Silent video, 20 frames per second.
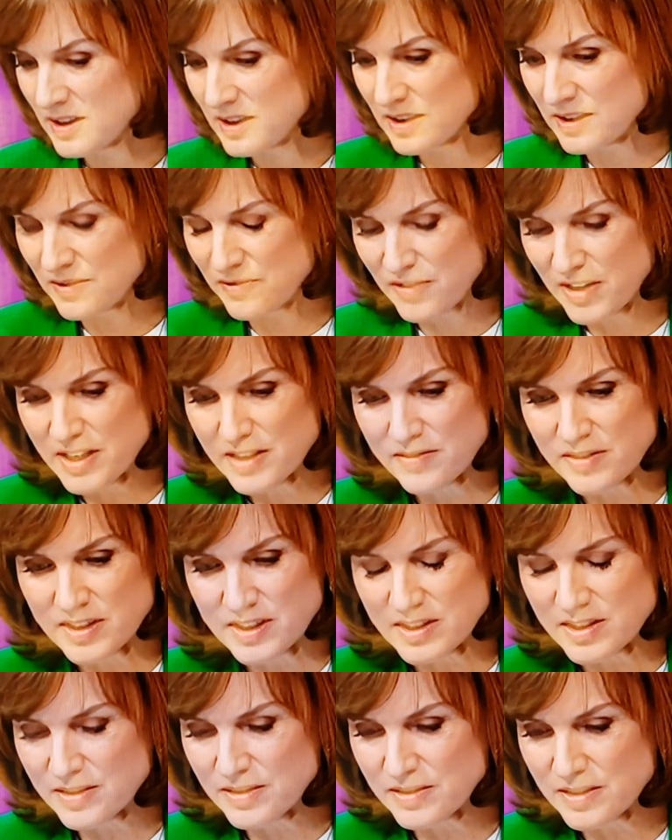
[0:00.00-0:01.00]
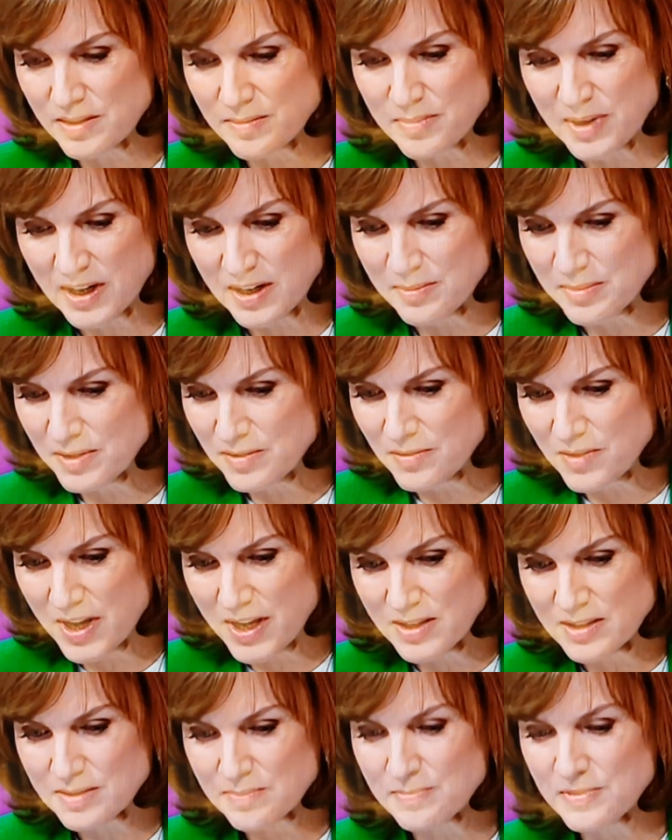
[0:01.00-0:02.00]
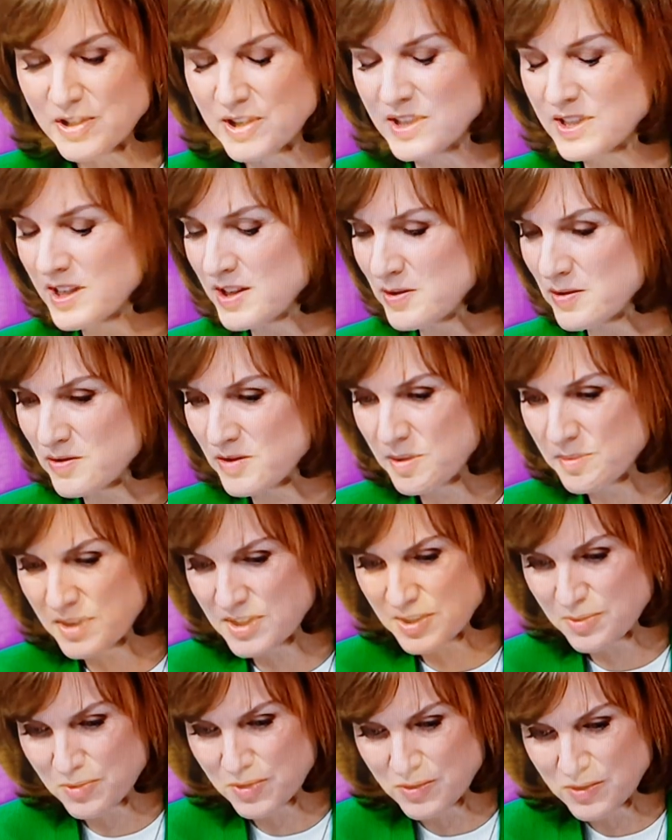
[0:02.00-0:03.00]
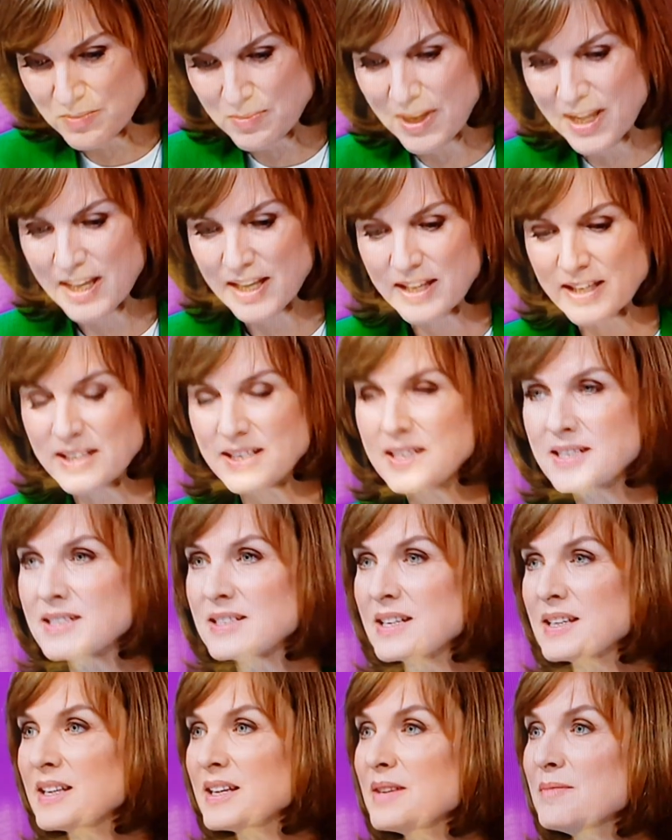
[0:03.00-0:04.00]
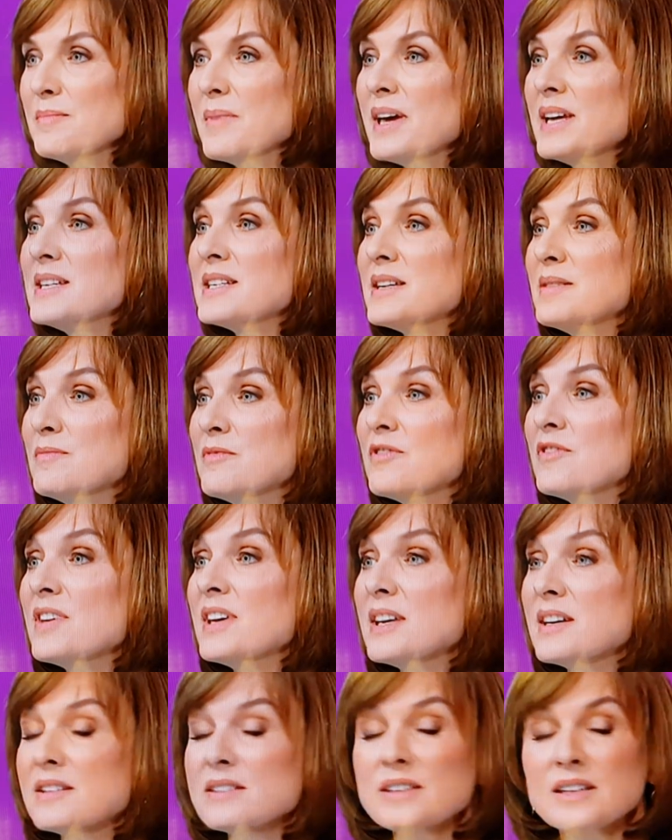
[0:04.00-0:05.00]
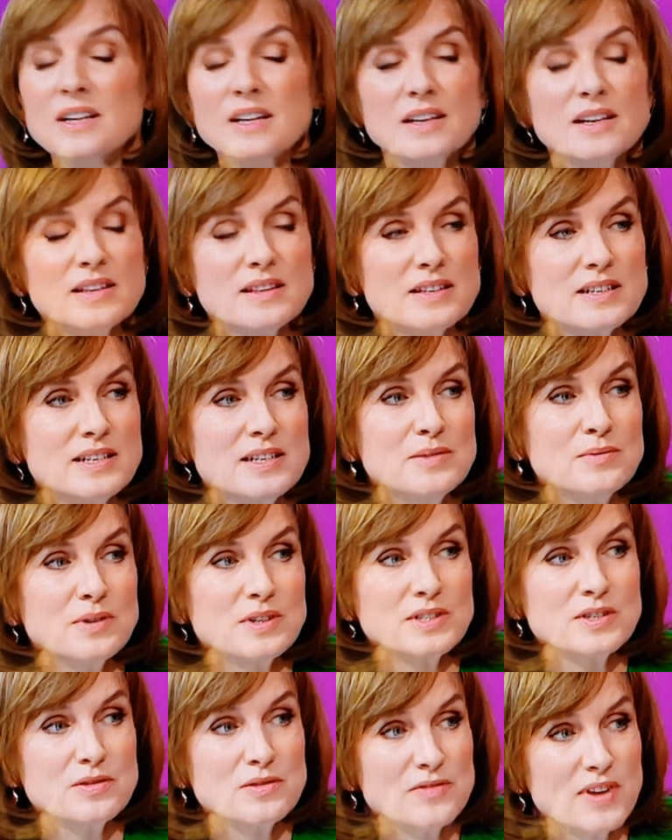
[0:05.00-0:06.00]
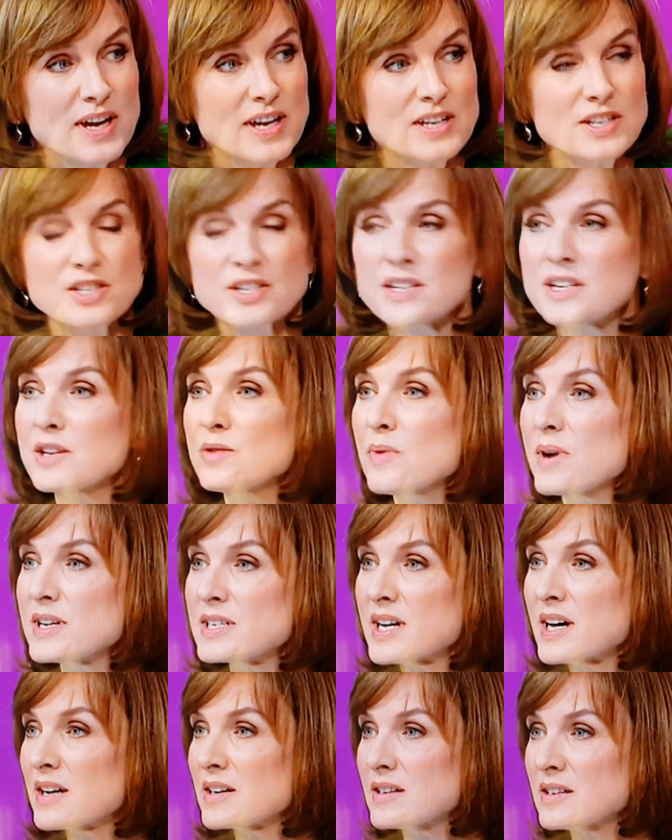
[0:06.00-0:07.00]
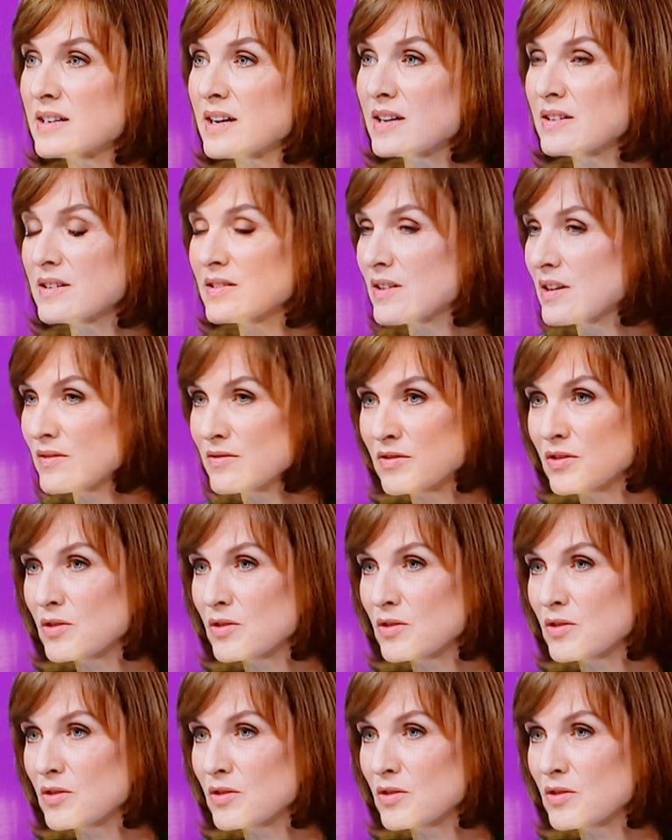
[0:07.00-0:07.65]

a friend of his who had apparently been raped. She said she was raped by someone who was black, and he said that it made him feel that he wanted revenge, and he went out and for